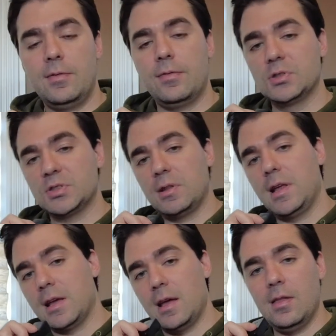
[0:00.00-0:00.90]
First
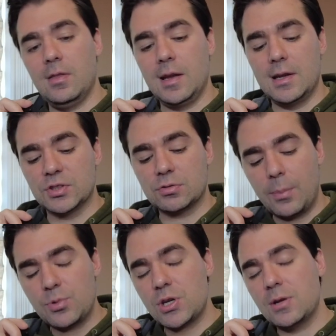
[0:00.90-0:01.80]
link in the
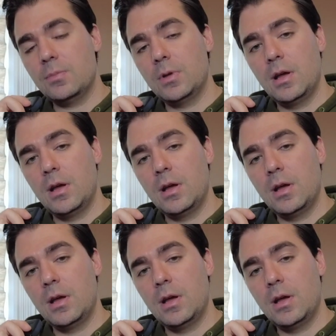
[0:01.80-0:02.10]
description.